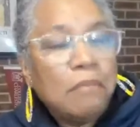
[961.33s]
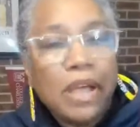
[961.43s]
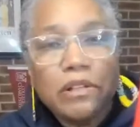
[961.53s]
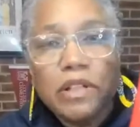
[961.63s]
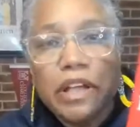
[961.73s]

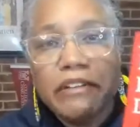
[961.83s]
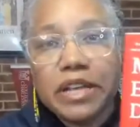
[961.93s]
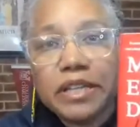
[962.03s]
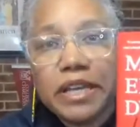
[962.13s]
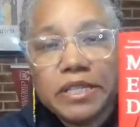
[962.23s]
Michael
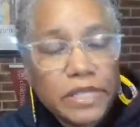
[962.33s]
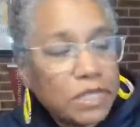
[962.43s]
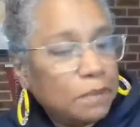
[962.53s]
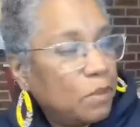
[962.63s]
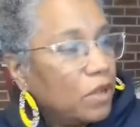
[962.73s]
Eric
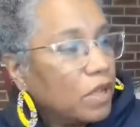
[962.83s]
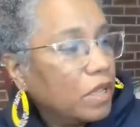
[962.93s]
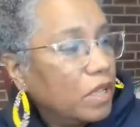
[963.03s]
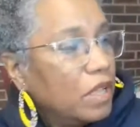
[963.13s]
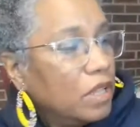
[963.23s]
Dyson's book,
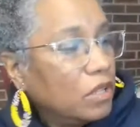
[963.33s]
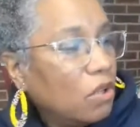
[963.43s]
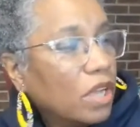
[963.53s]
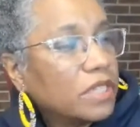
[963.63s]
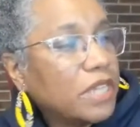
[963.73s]

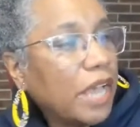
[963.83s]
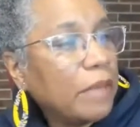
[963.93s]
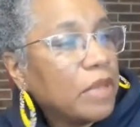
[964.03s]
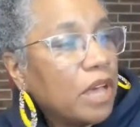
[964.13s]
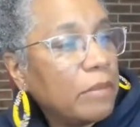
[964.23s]
Long
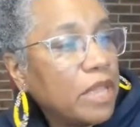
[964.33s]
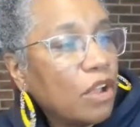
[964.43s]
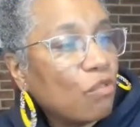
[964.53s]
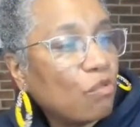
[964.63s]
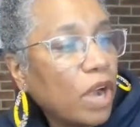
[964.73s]
Time
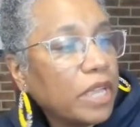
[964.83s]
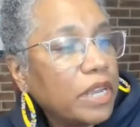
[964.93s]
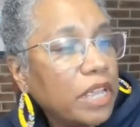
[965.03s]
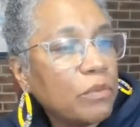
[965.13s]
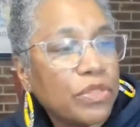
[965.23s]
Coming:
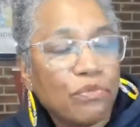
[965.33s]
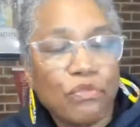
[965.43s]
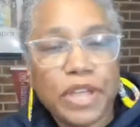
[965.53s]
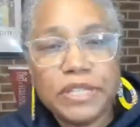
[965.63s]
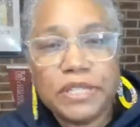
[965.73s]
Reckoning with
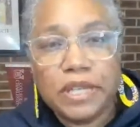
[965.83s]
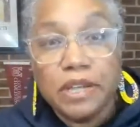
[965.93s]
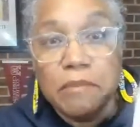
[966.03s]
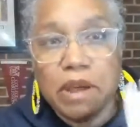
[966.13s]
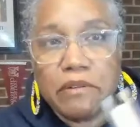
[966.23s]
Race
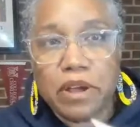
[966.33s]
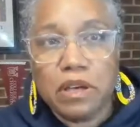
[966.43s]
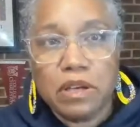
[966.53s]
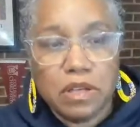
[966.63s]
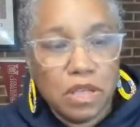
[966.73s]
in
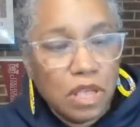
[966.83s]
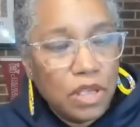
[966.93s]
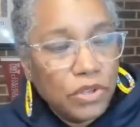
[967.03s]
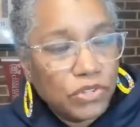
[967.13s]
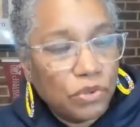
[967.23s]
America.
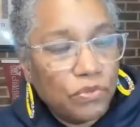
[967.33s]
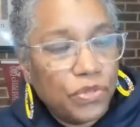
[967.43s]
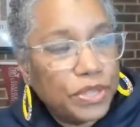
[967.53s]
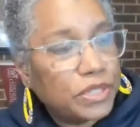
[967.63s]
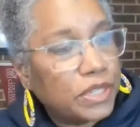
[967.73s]
So
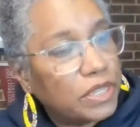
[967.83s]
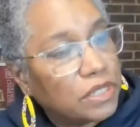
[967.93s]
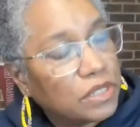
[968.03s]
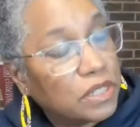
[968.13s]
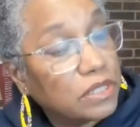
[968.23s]
this
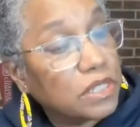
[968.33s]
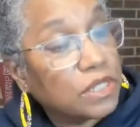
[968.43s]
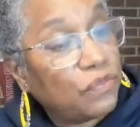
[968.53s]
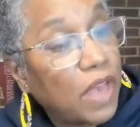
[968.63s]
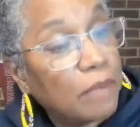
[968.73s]

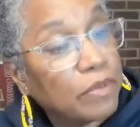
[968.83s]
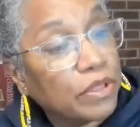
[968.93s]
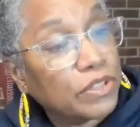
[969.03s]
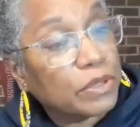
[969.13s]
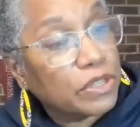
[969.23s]
is
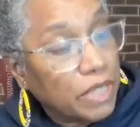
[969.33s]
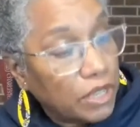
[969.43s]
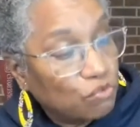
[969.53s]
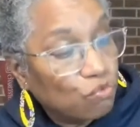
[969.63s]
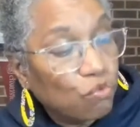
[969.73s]
fabulous because
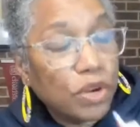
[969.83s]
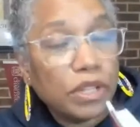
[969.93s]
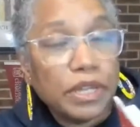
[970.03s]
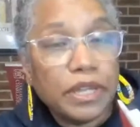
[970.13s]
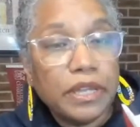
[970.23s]
he's
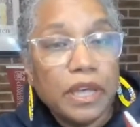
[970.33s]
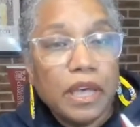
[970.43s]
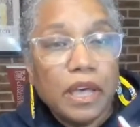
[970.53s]
really